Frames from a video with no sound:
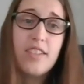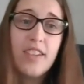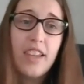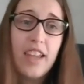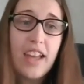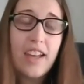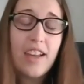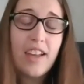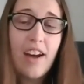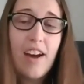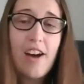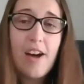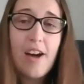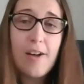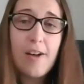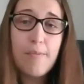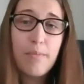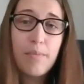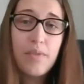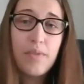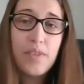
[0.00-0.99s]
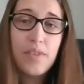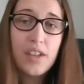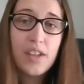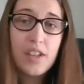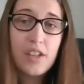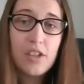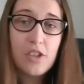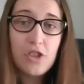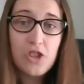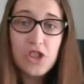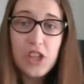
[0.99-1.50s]
Like
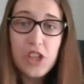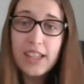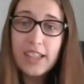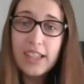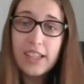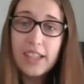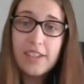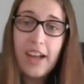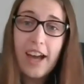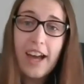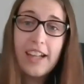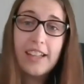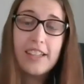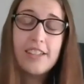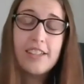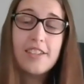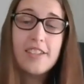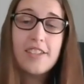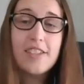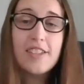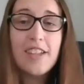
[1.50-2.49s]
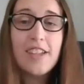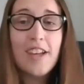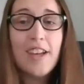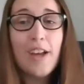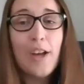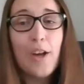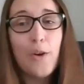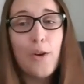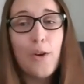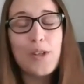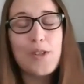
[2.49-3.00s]
the Shetland Islands,
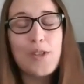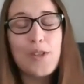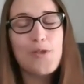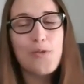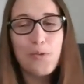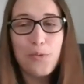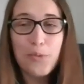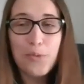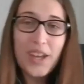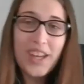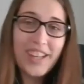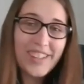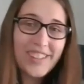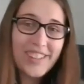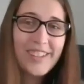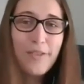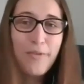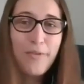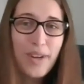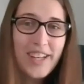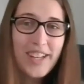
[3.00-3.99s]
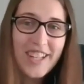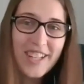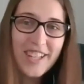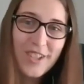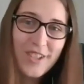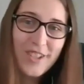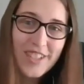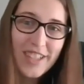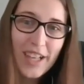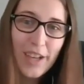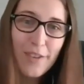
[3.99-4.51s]
which we
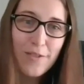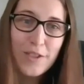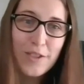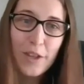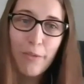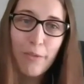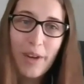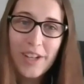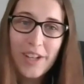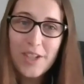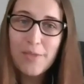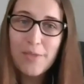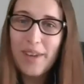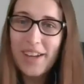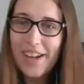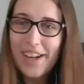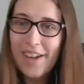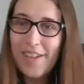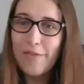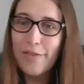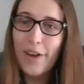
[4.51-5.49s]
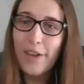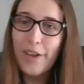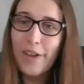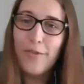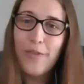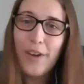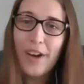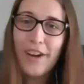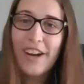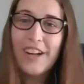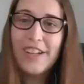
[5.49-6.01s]
knitters love so much because of all the
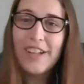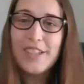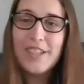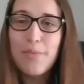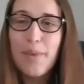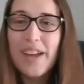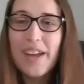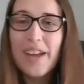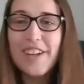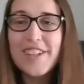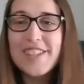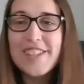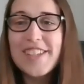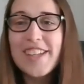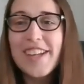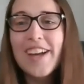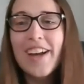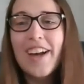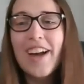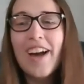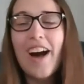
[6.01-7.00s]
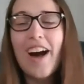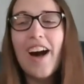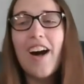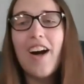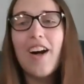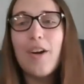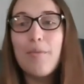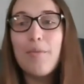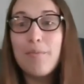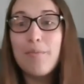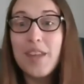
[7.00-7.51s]
Fair Isle sweaters,
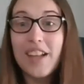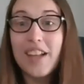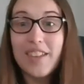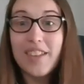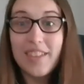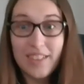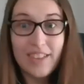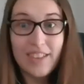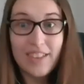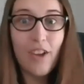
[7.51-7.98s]
that